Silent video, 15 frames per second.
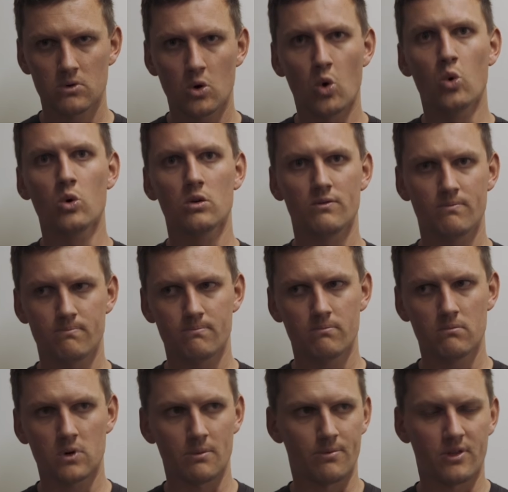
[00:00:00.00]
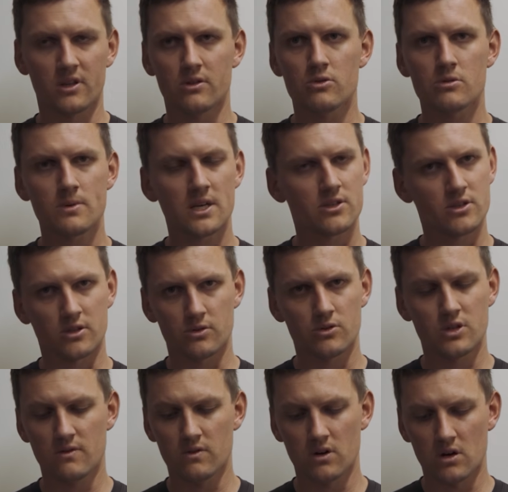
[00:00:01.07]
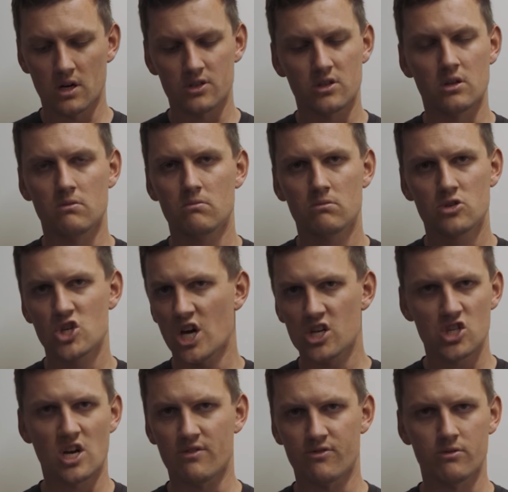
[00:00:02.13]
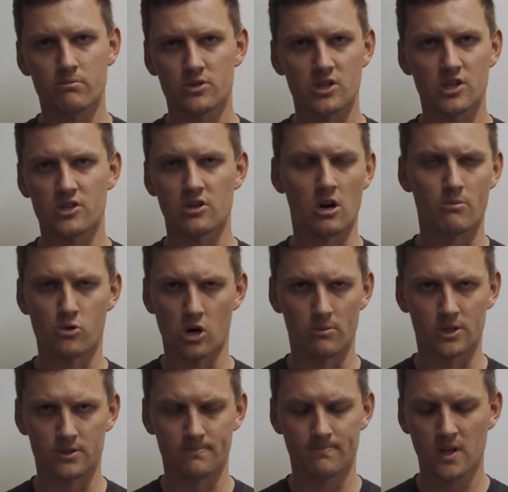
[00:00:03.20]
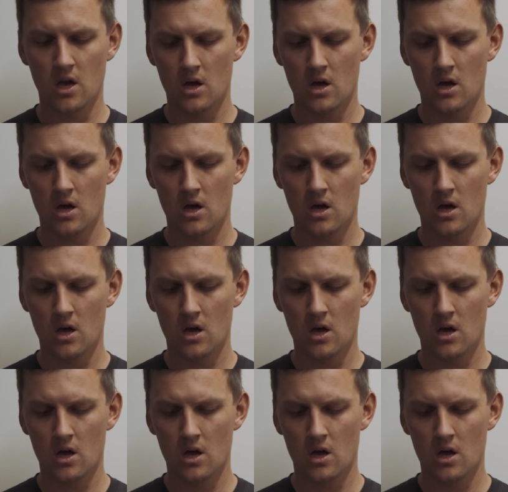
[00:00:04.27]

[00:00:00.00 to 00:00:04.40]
I think there was about 6 or 7 guys said, change out from CCI primers.